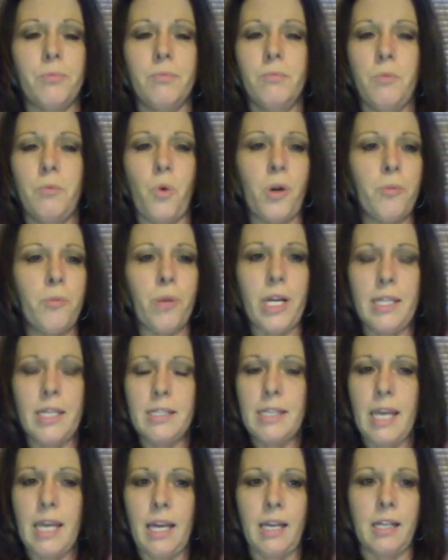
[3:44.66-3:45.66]
more
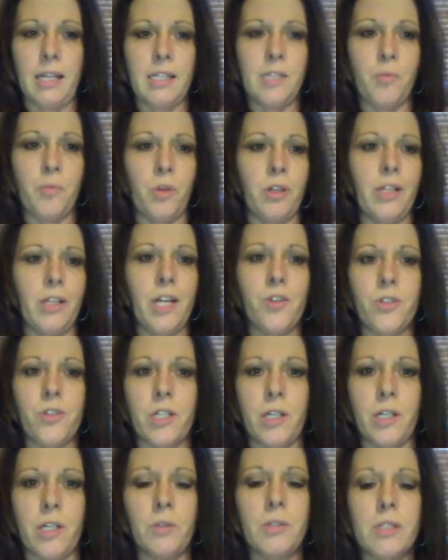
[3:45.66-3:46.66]
brain scans, more
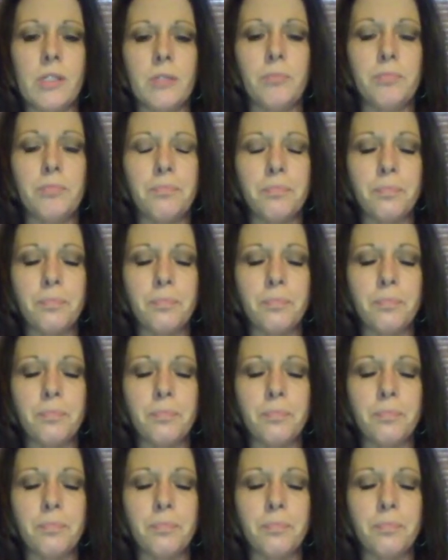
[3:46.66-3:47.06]
electrodes.